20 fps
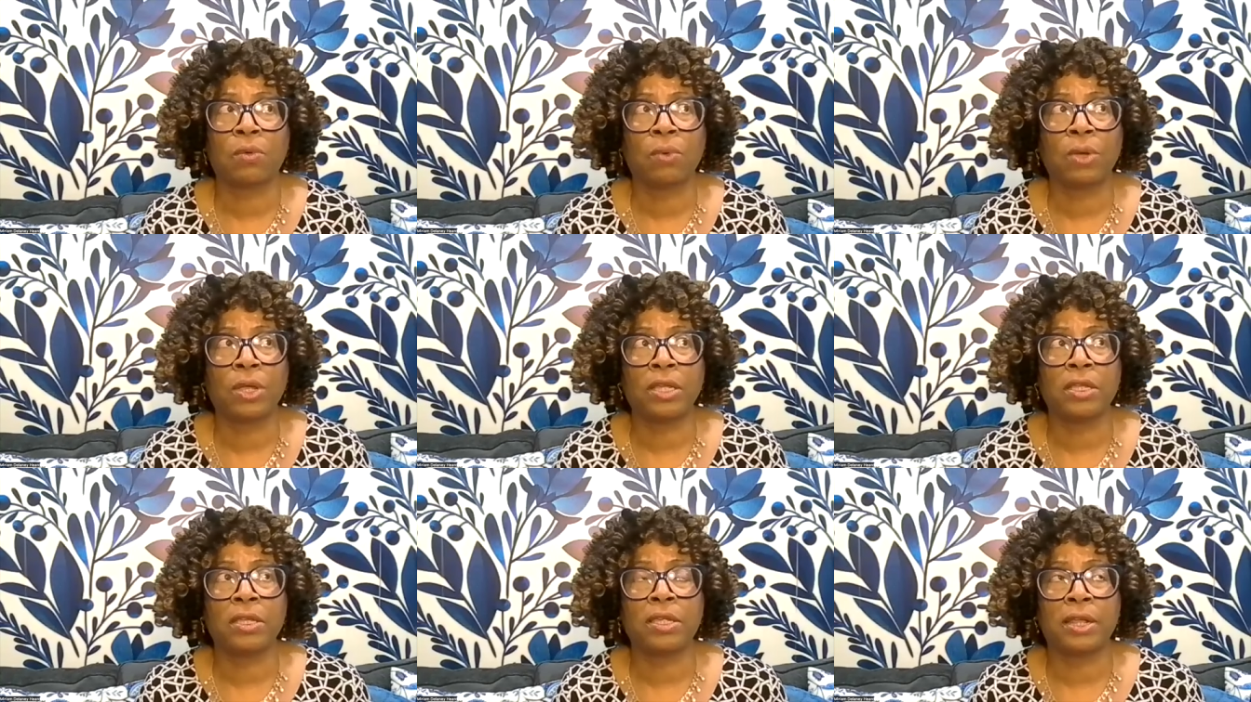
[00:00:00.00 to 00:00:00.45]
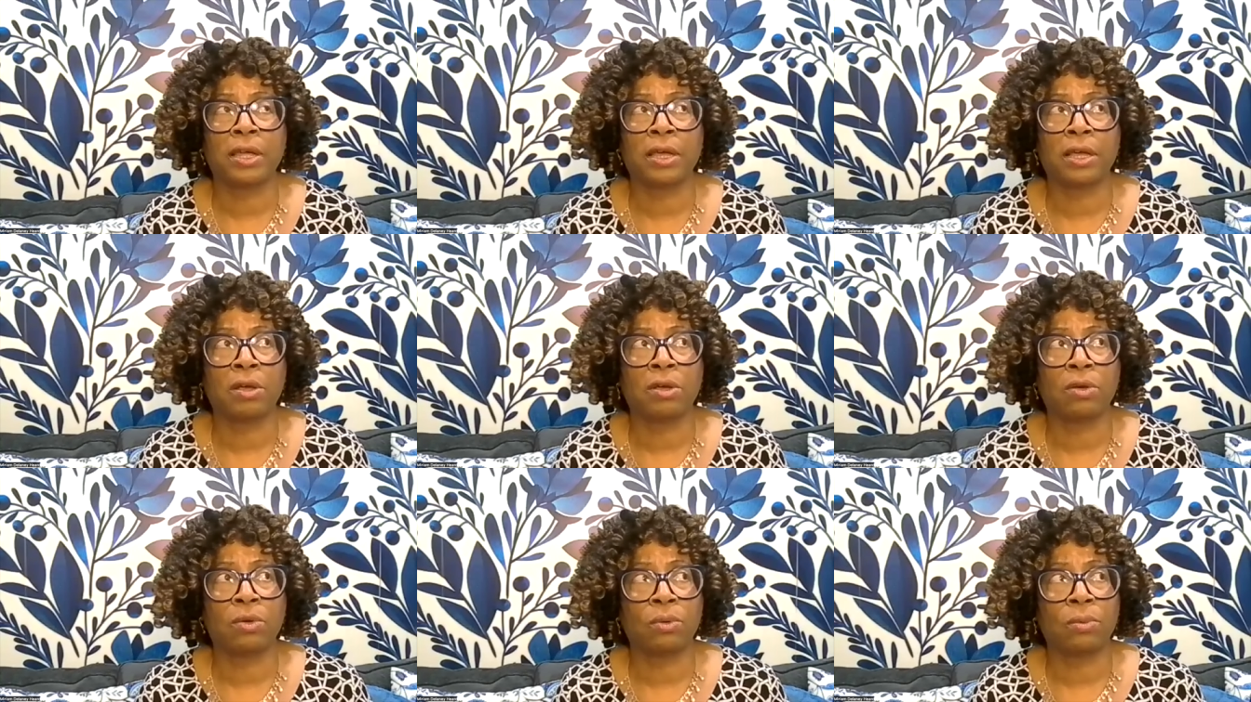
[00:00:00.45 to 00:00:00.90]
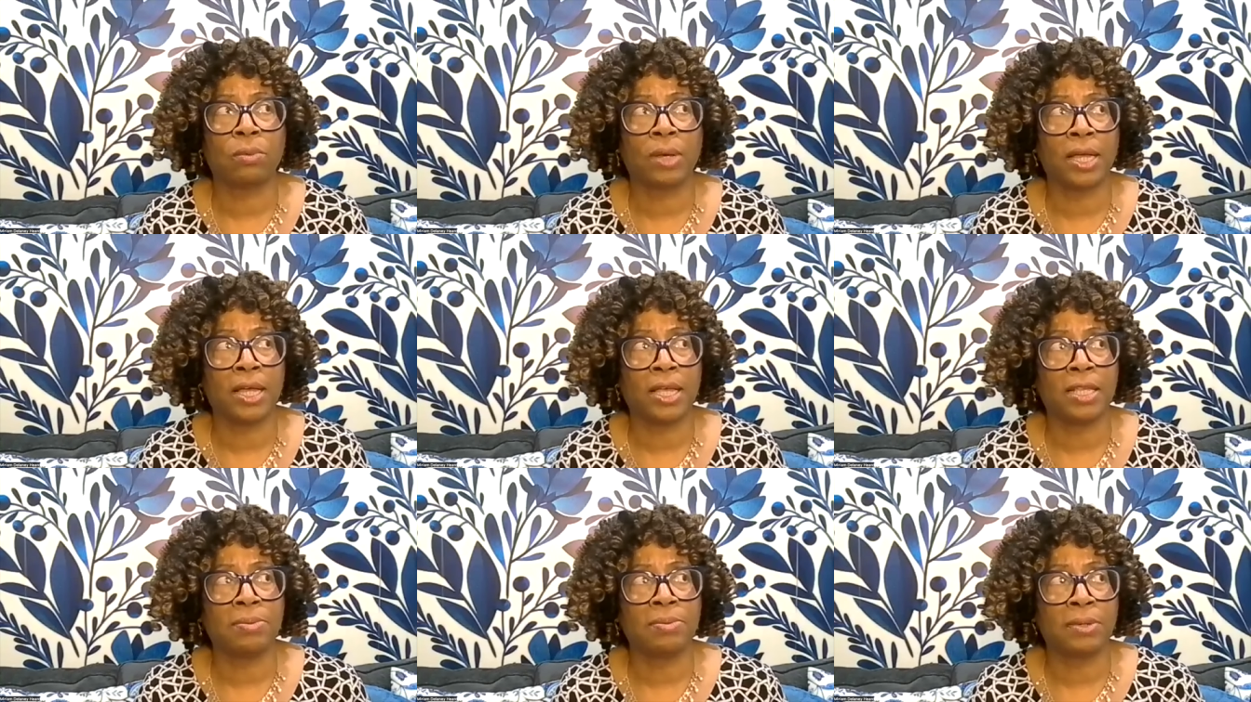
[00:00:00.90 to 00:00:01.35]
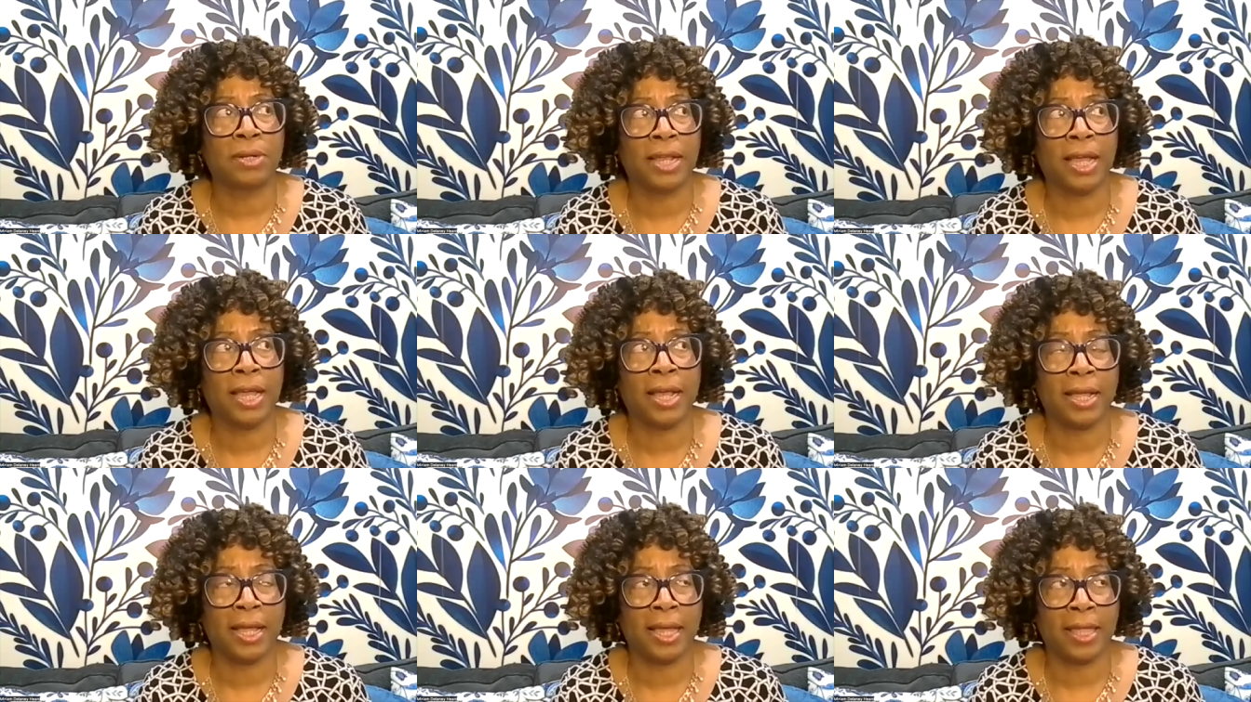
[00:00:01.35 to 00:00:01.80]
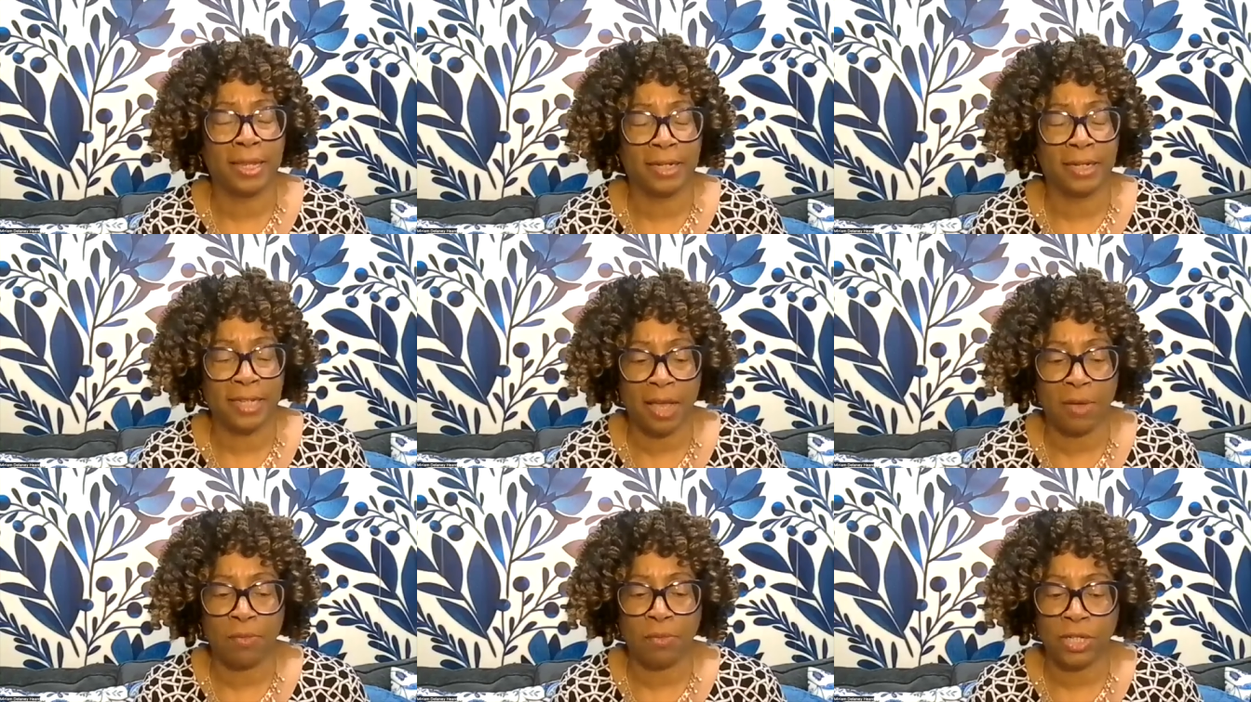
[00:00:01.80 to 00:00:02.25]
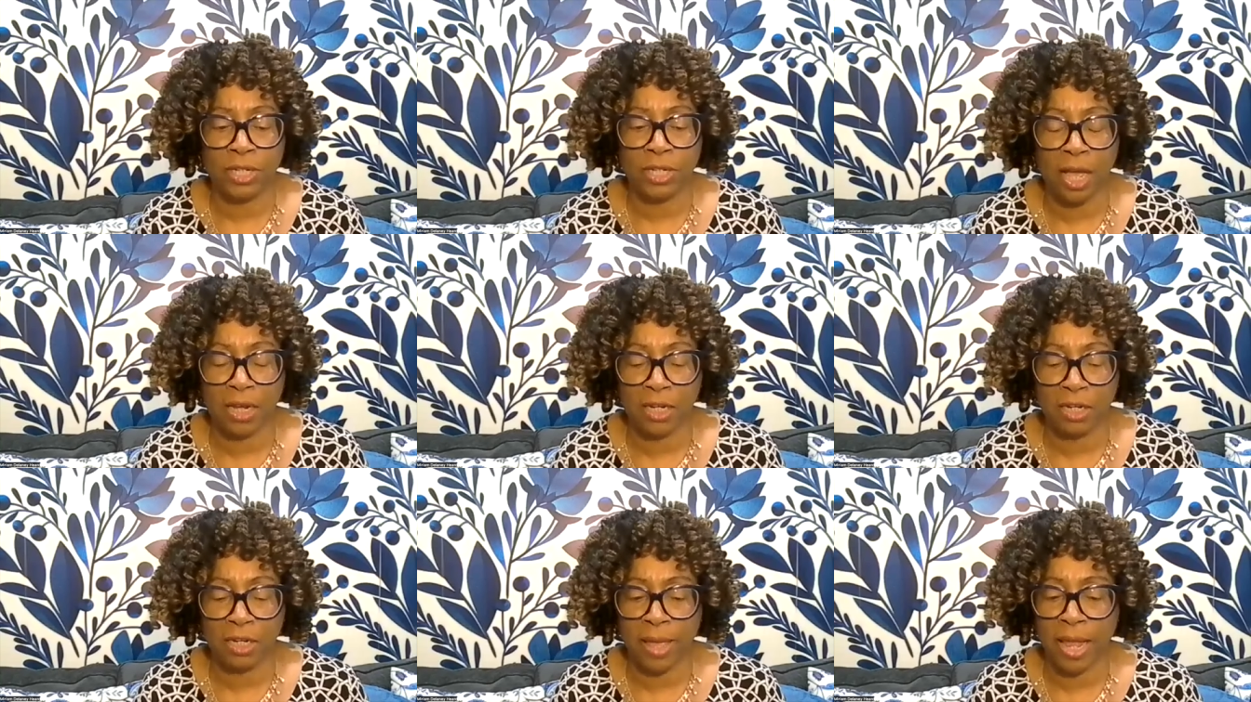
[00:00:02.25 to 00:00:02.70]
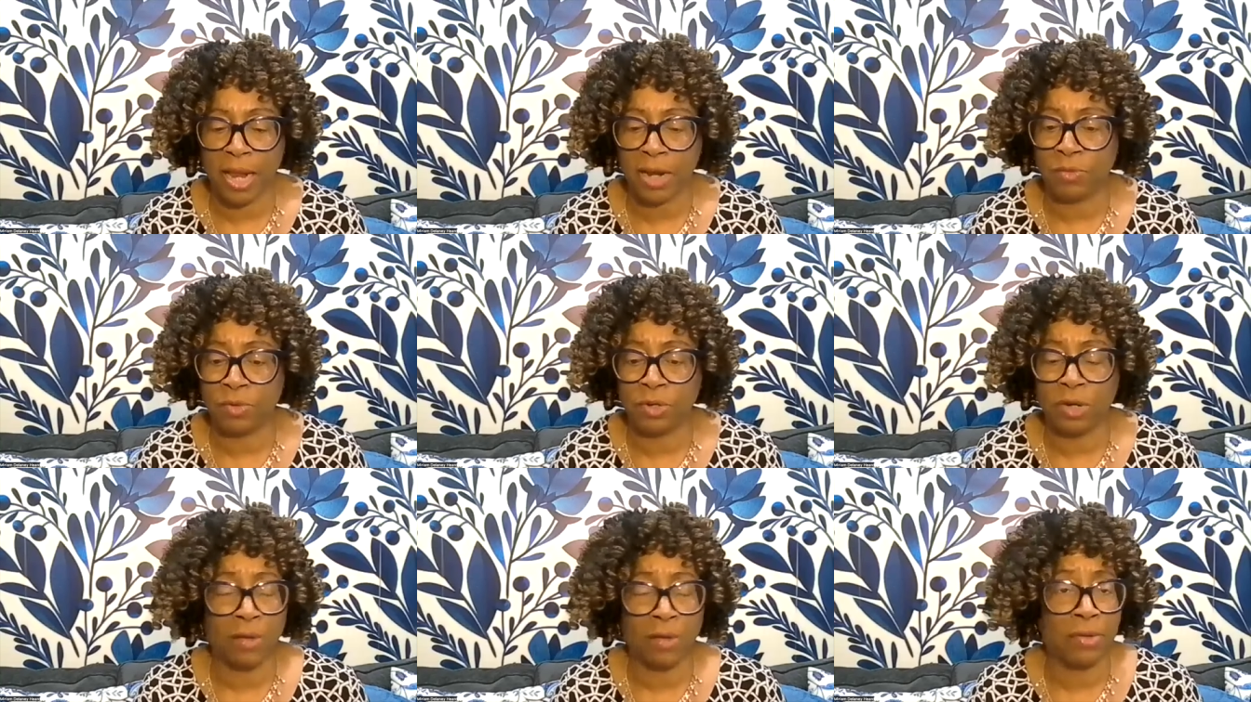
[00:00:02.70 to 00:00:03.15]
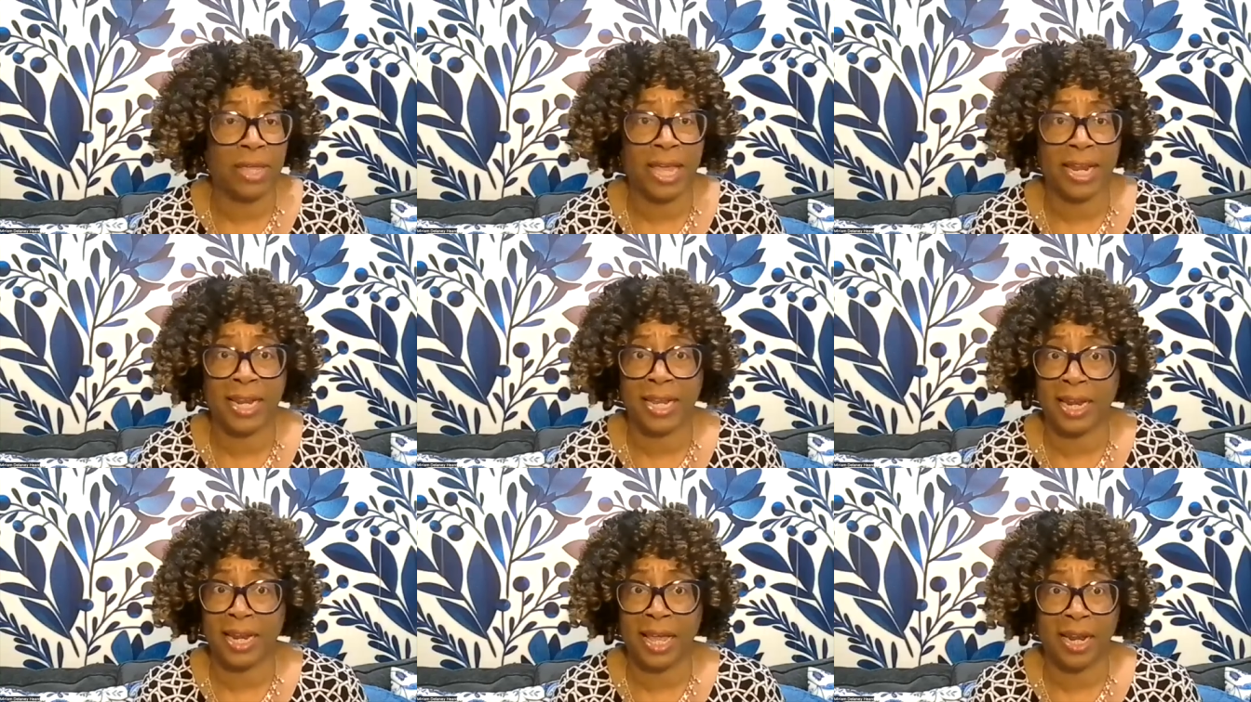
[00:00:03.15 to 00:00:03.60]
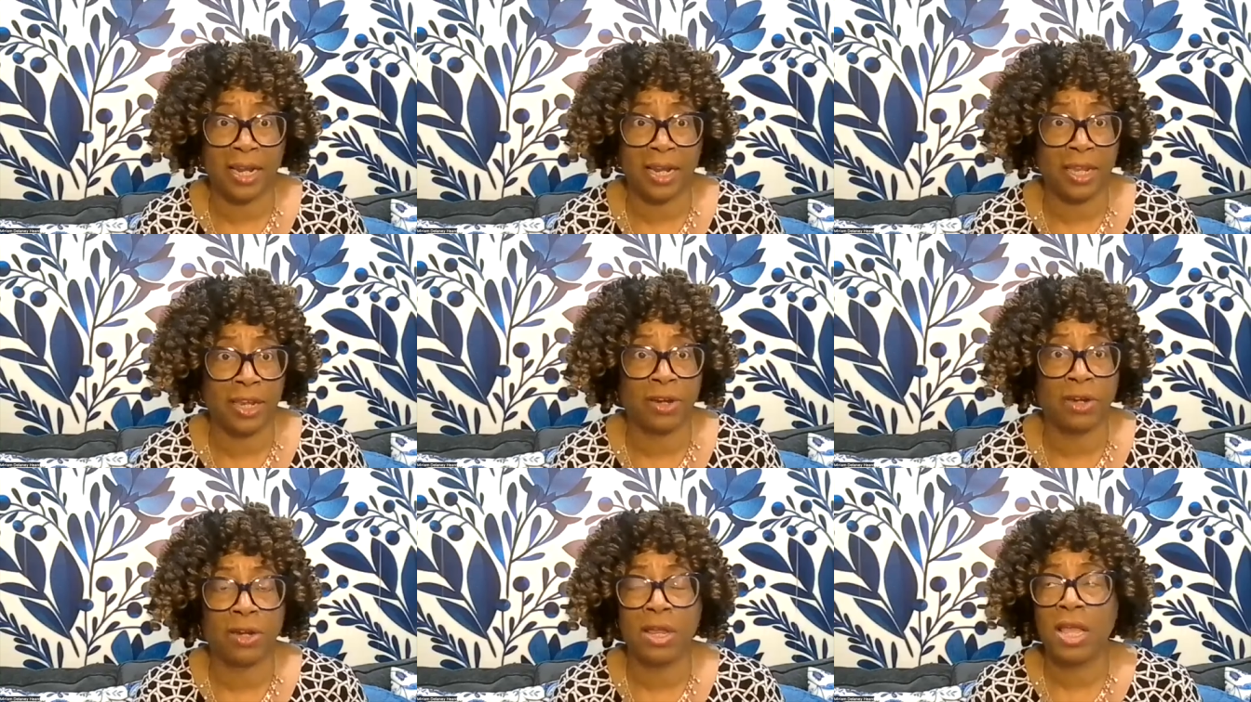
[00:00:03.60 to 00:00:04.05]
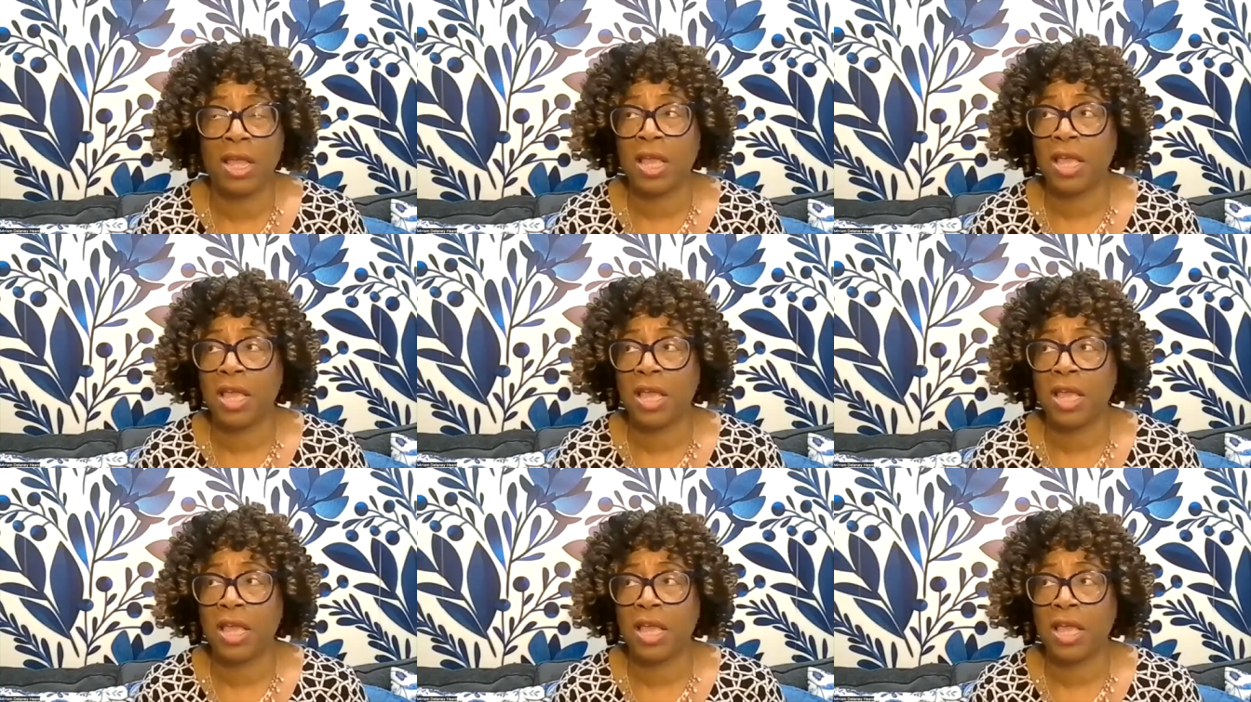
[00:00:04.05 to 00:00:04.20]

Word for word: we, you know, my husband and I at that time, we talked about it and we're like, we got to get out of here.